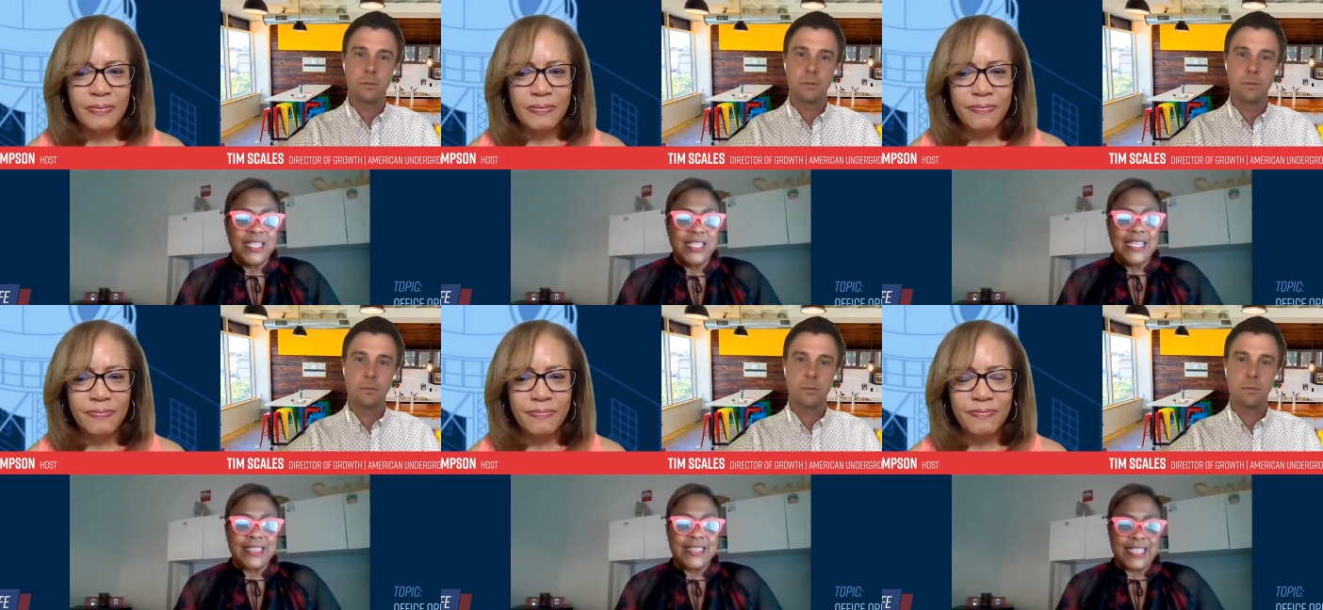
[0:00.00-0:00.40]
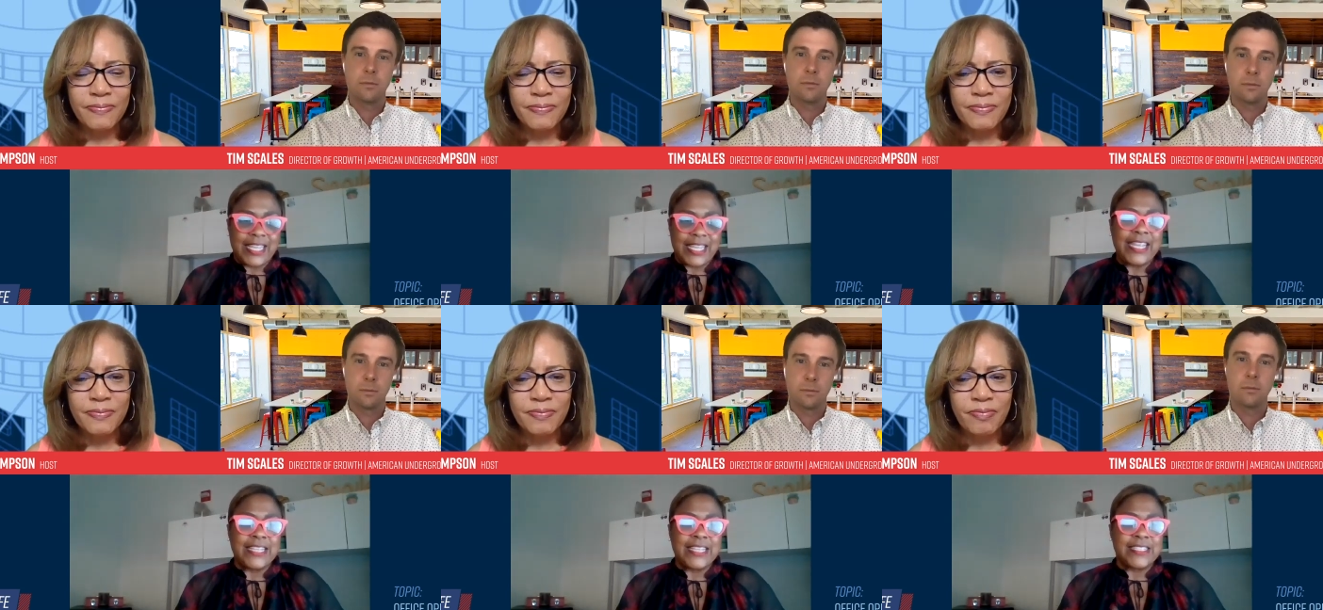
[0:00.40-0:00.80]
Speaker 1: the key
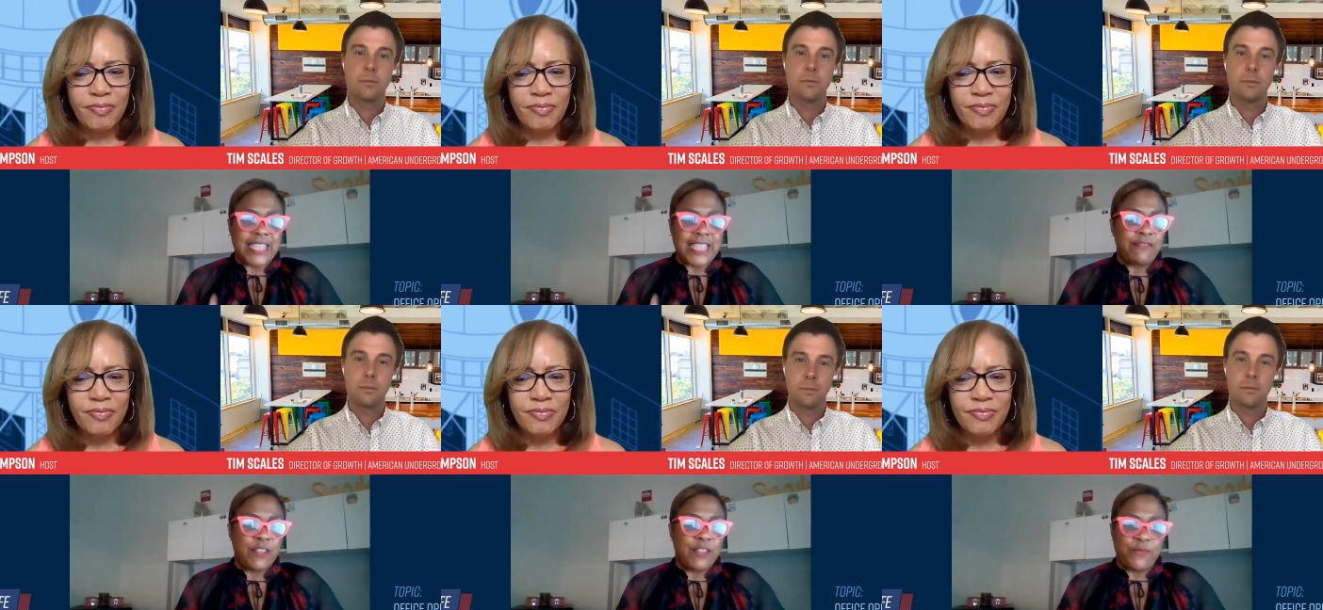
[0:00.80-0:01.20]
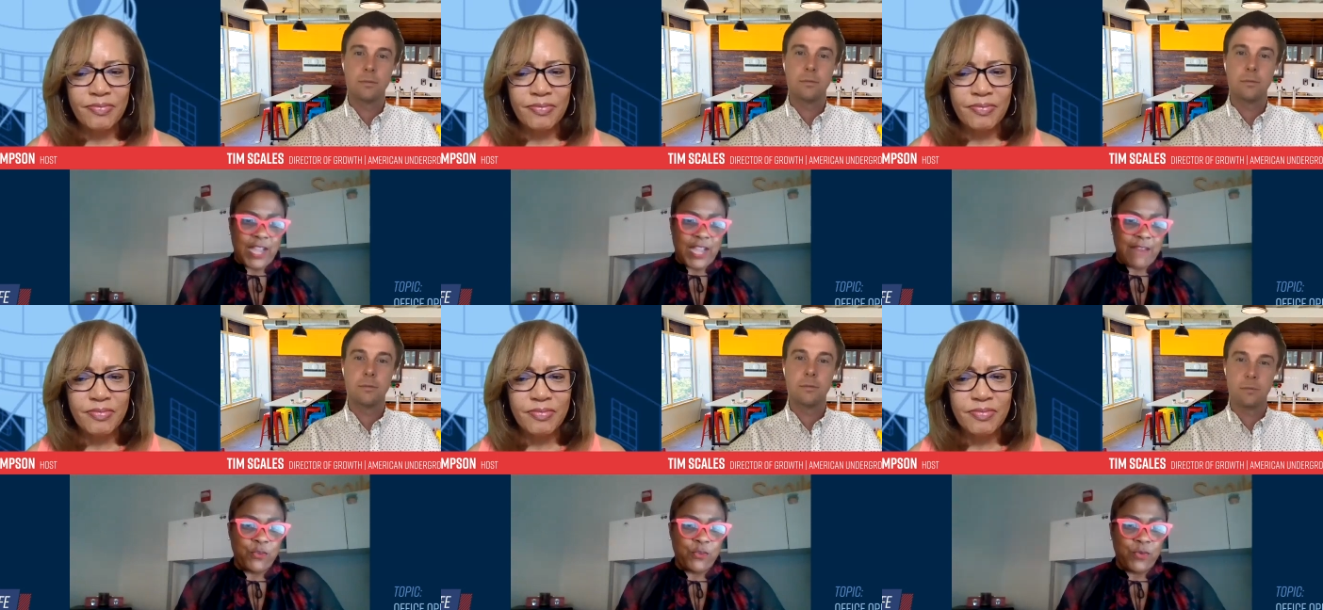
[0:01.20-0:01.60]
is safety for
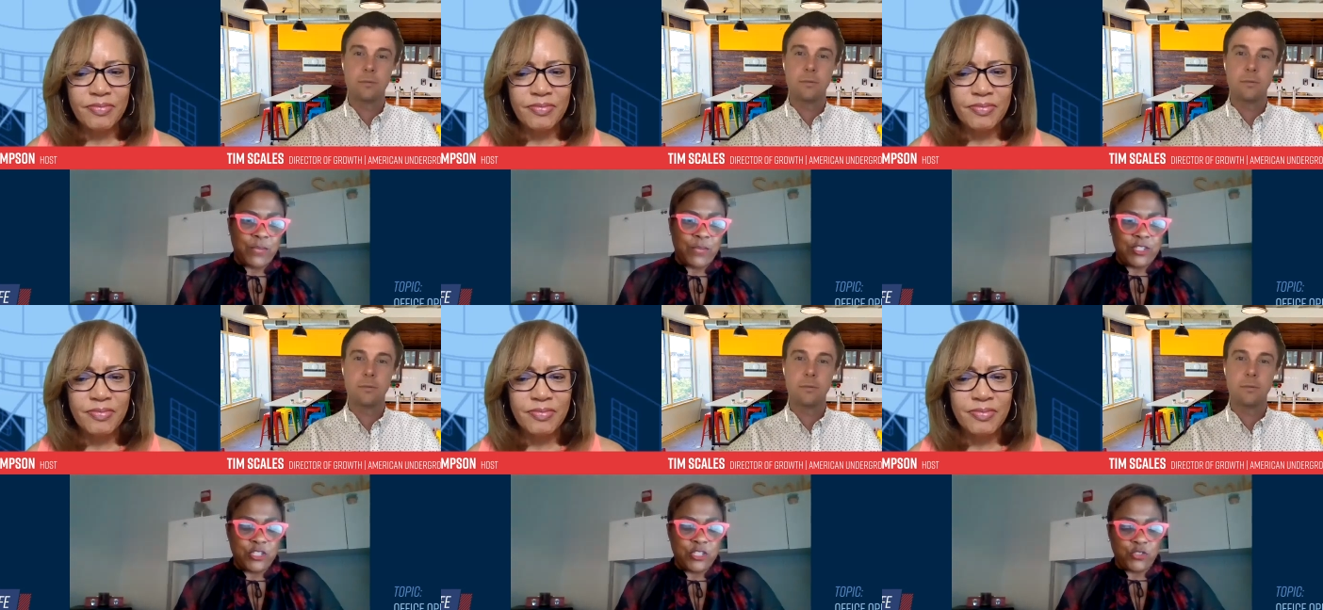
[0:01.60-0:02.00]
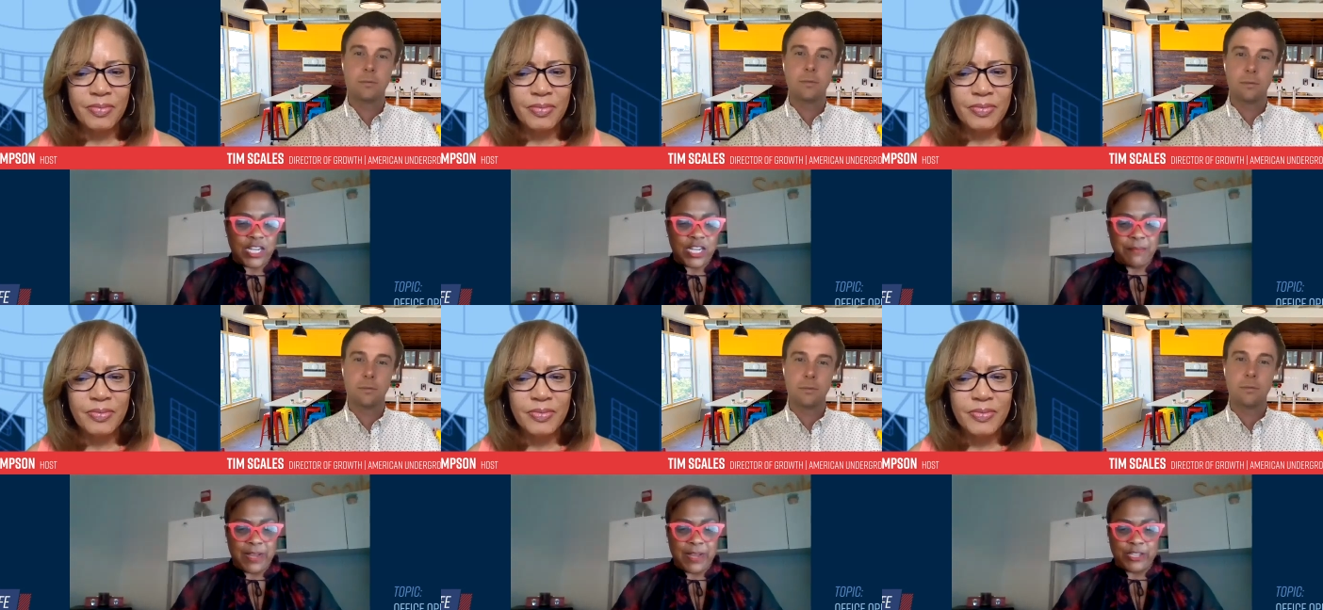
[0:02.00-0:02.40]
everyone. And we're just trying to
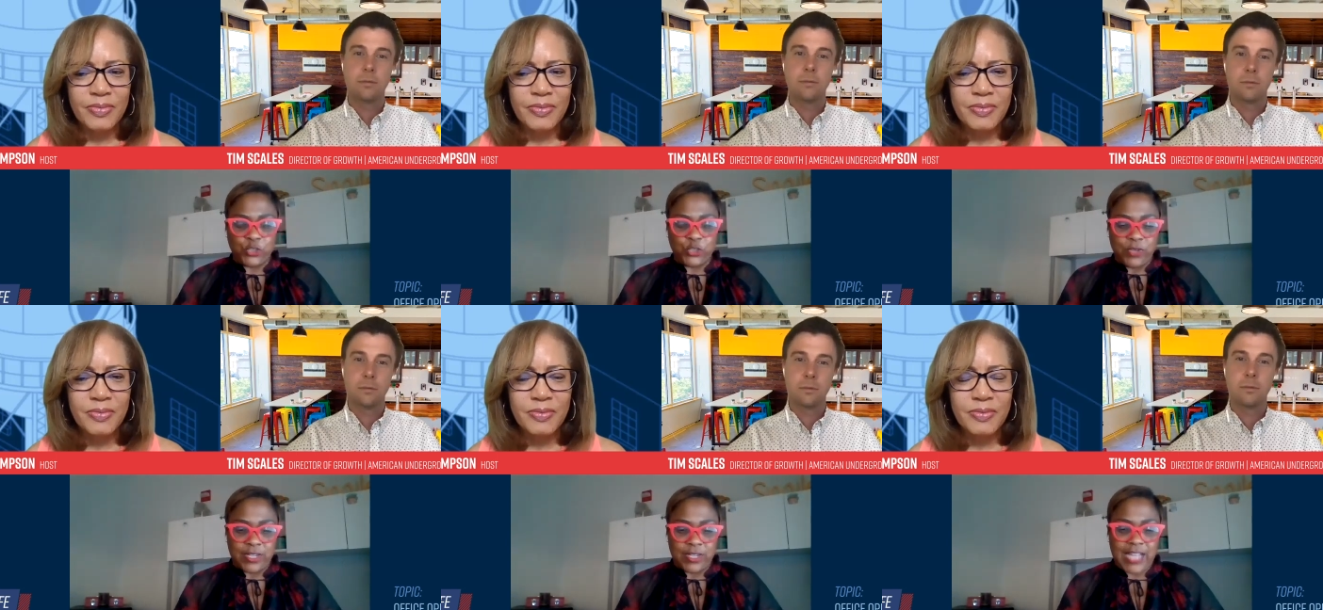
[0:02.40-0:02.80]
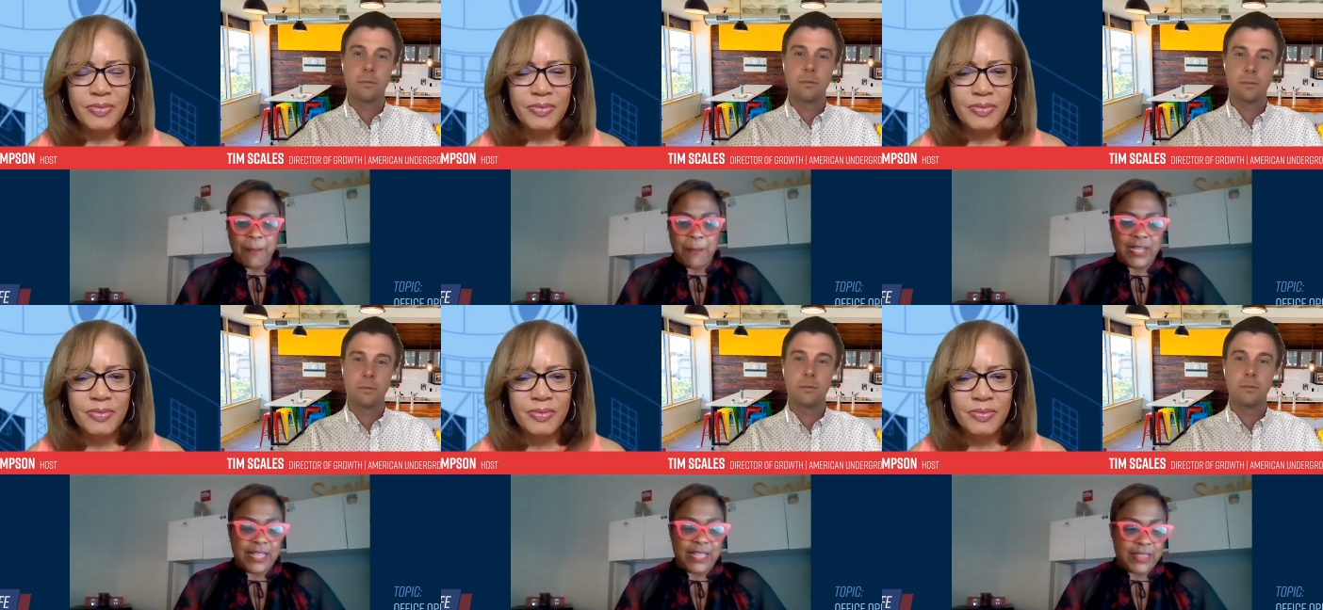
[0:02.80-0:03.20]
make sure we
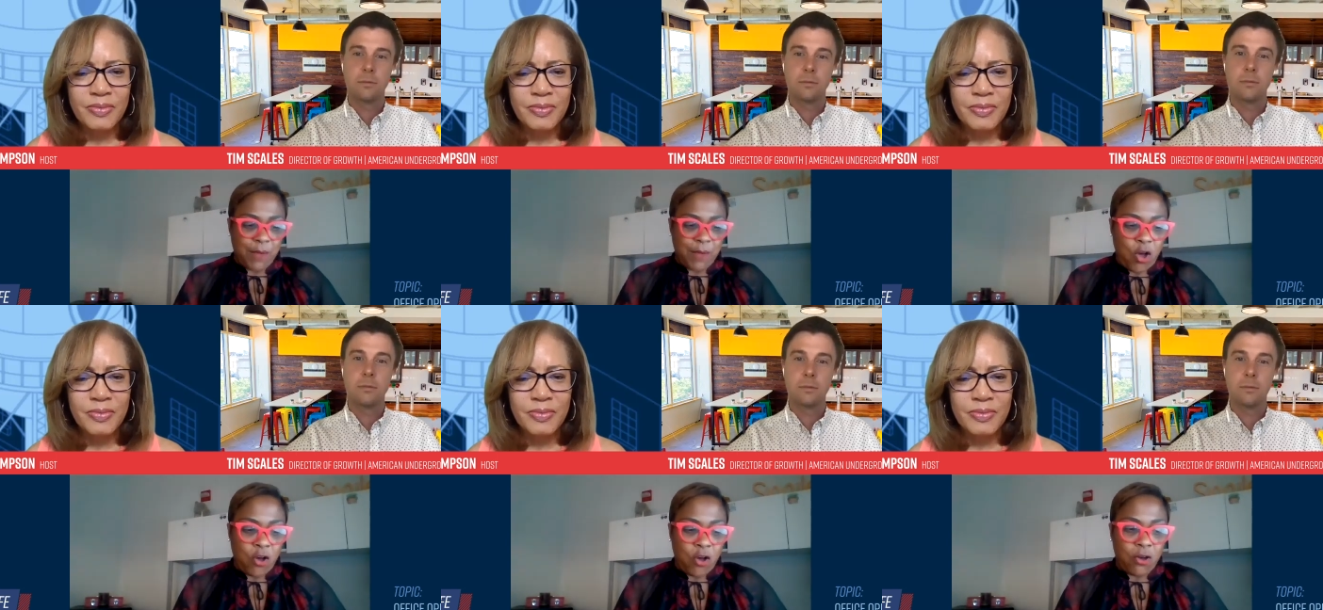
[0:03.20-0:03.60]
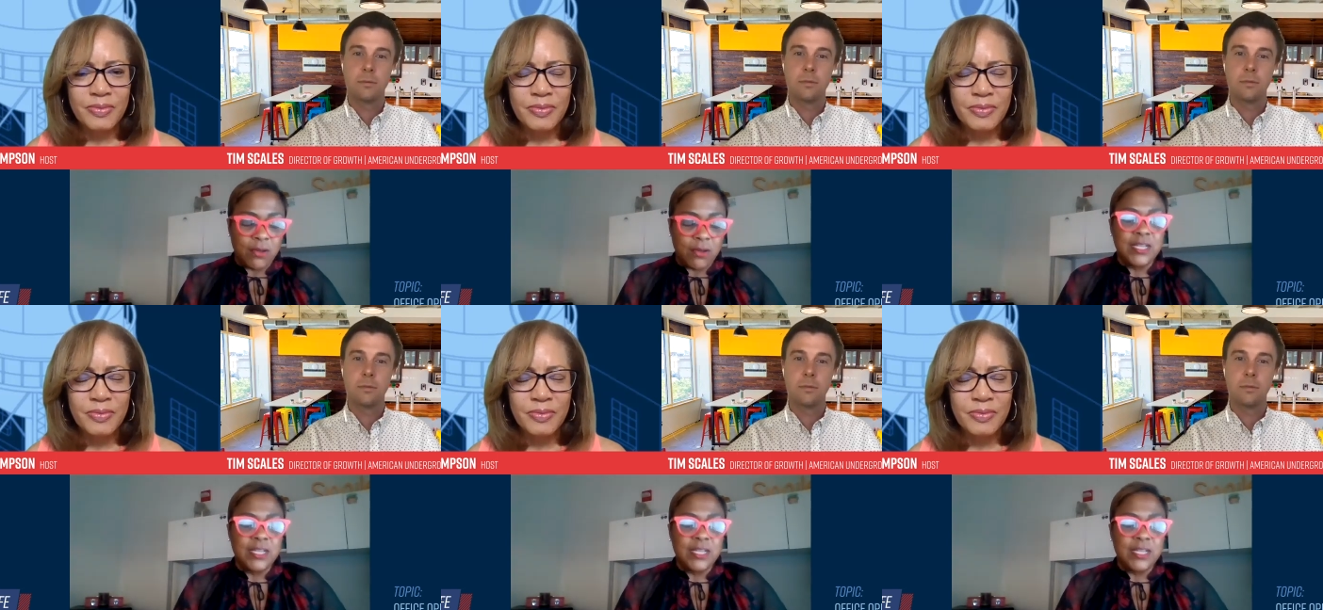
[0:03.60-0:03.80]
accommodate them all